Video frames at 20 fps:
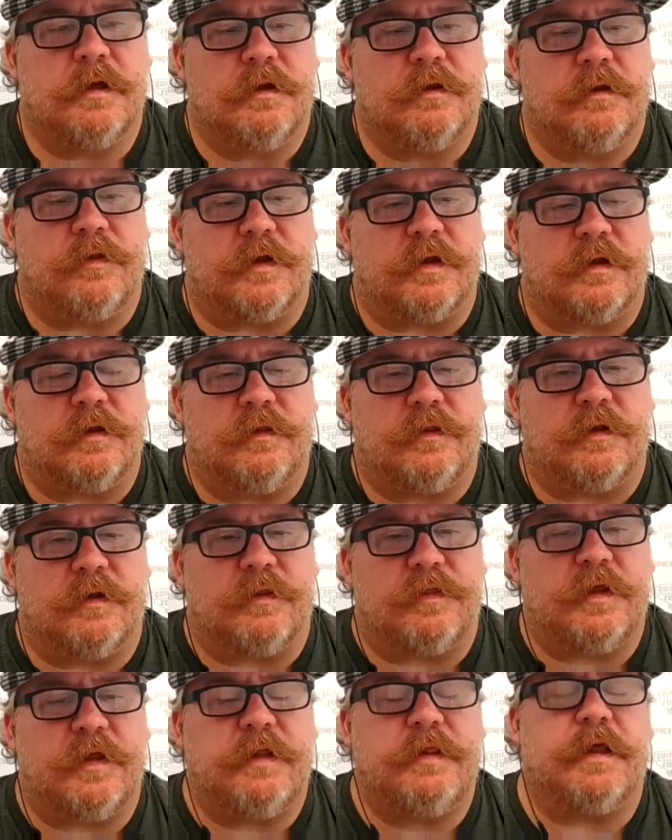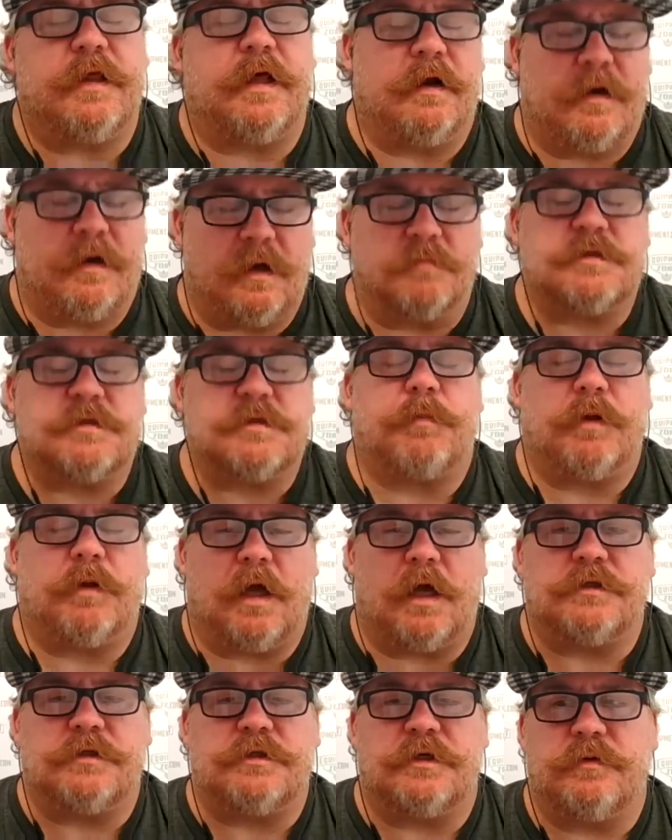The thing that comes up a
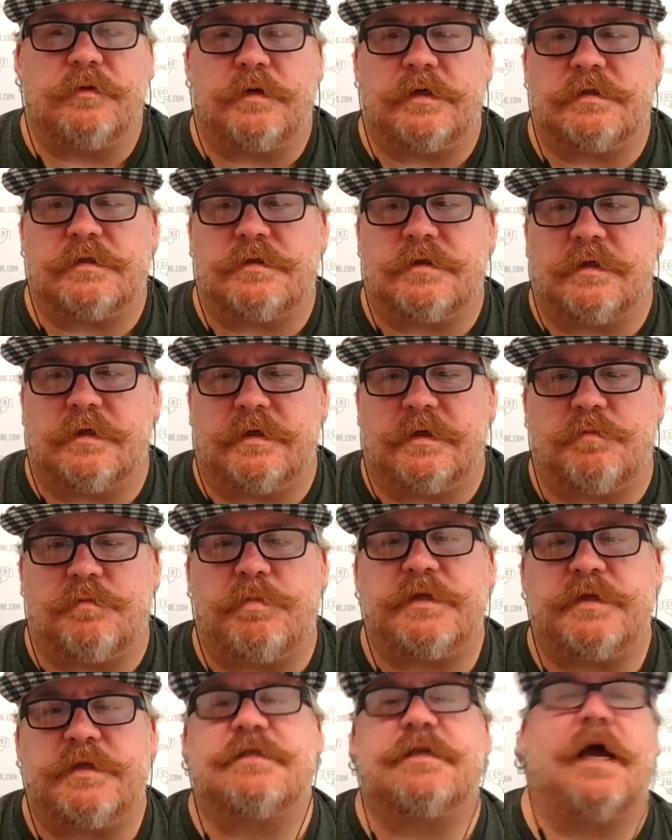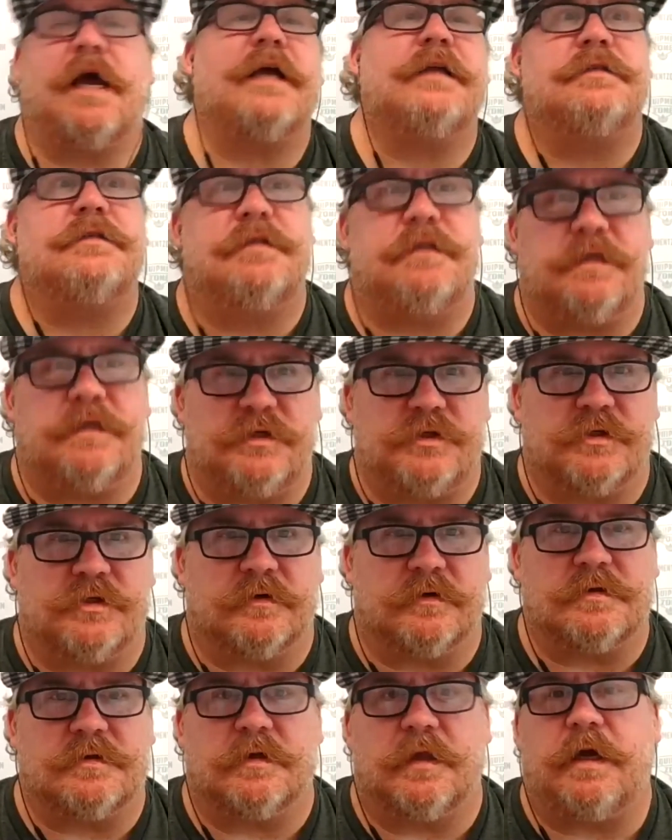lot too is besides
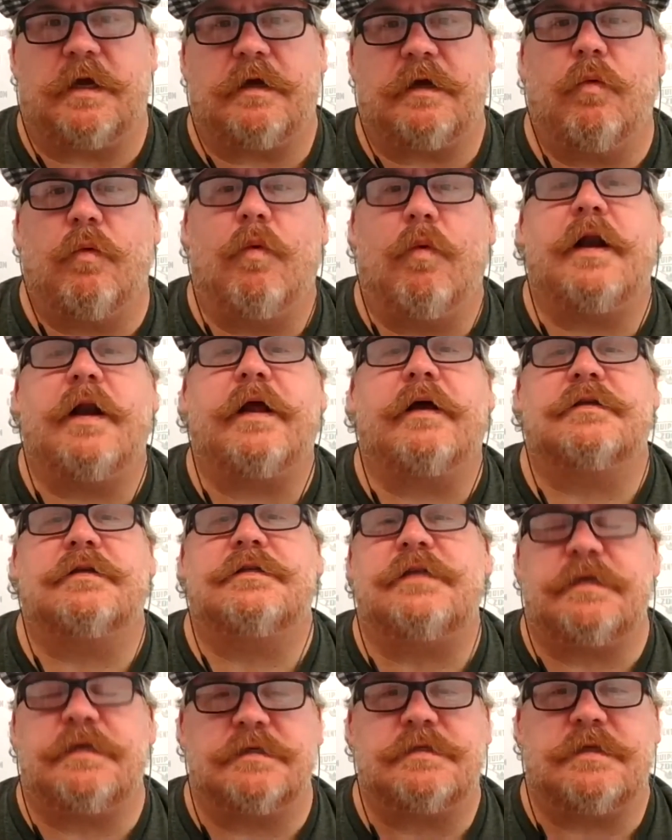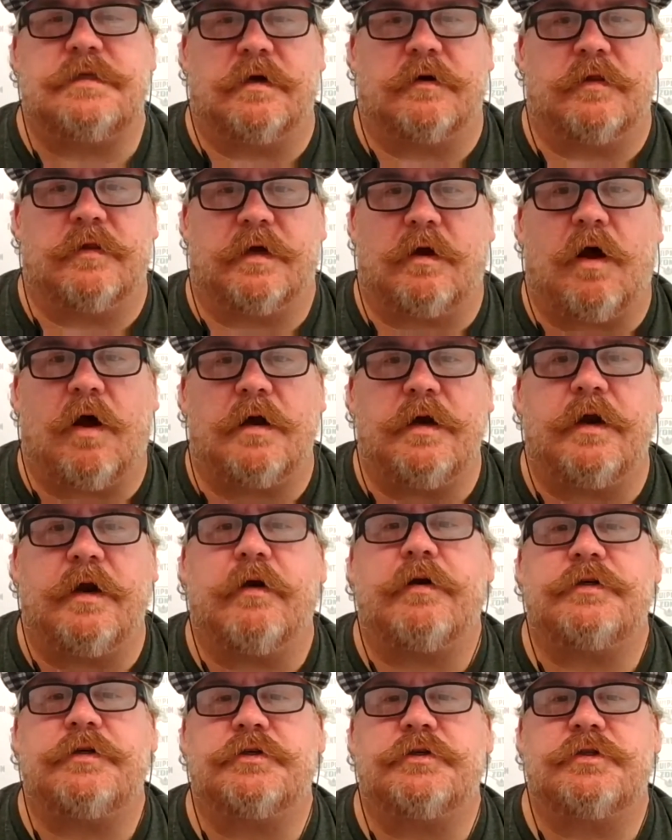t-shirts, like what else is there that Cotton
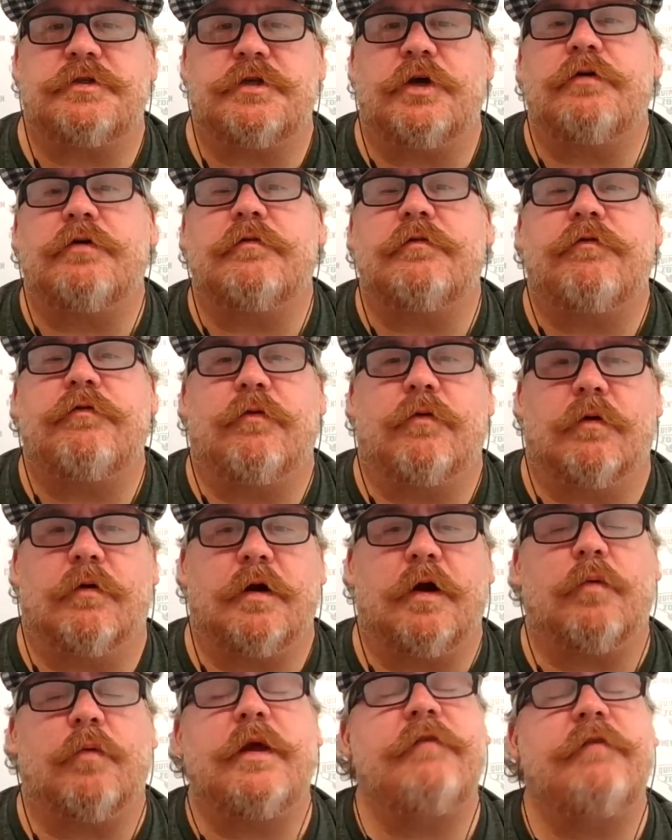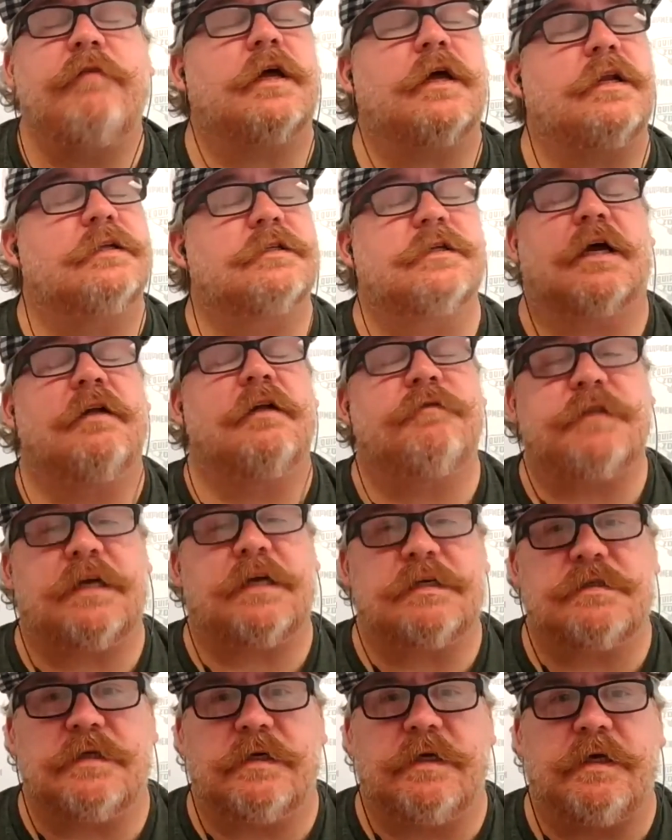Heritage is known for? Now, we've done a ton of
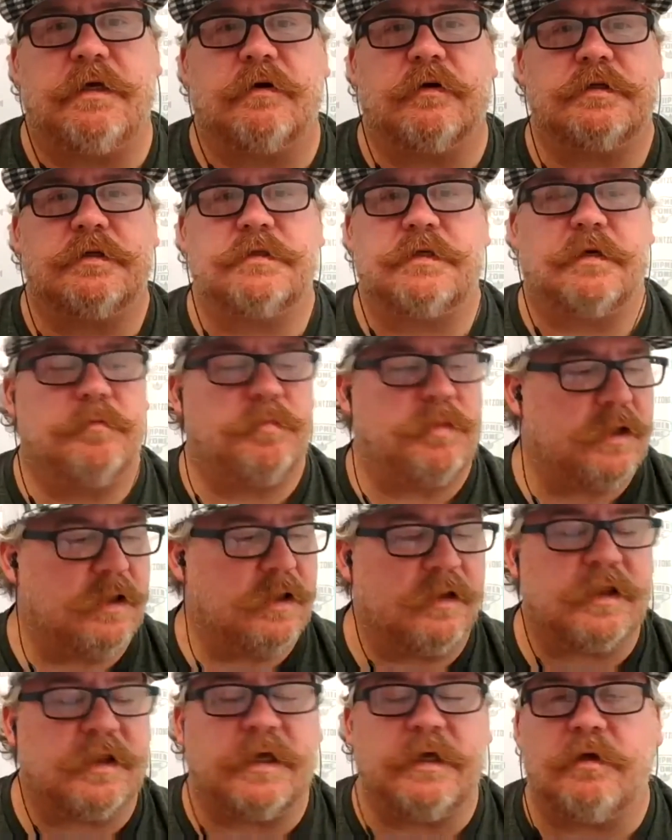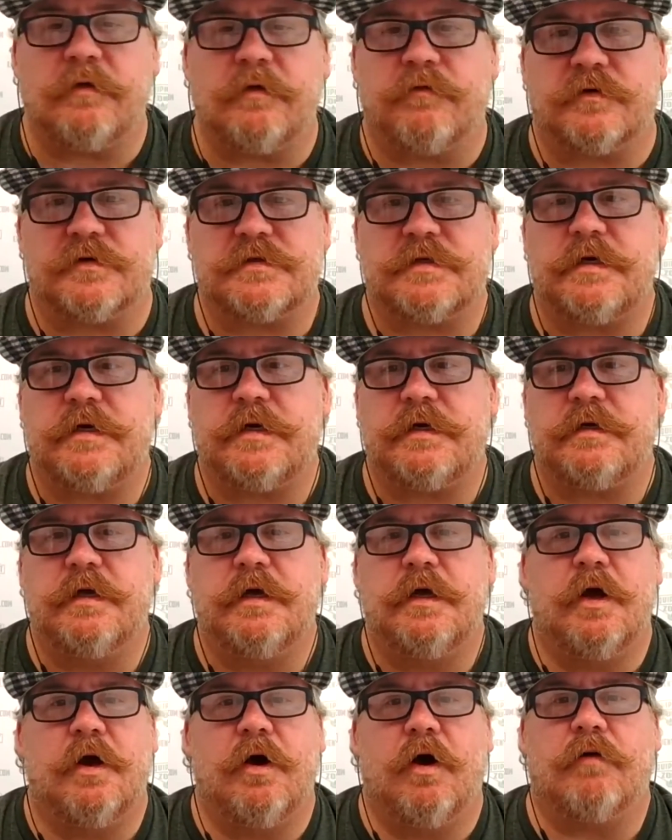testing here in Tempe, and thank you for sending
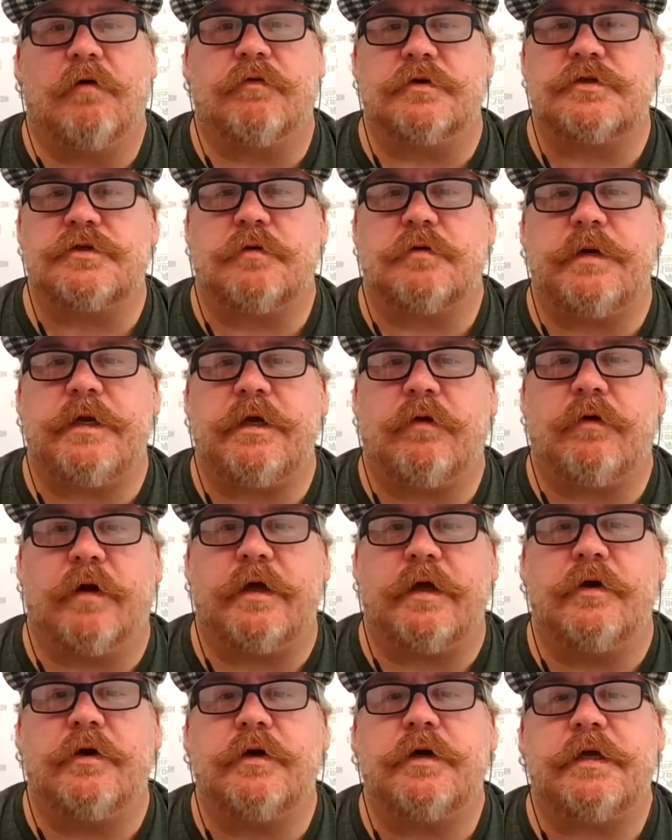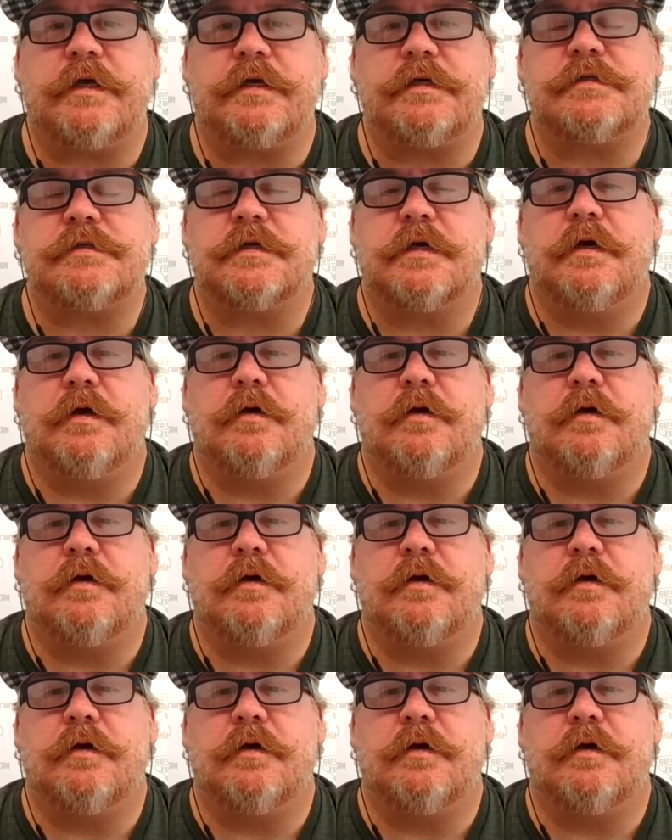over so many great hoodies.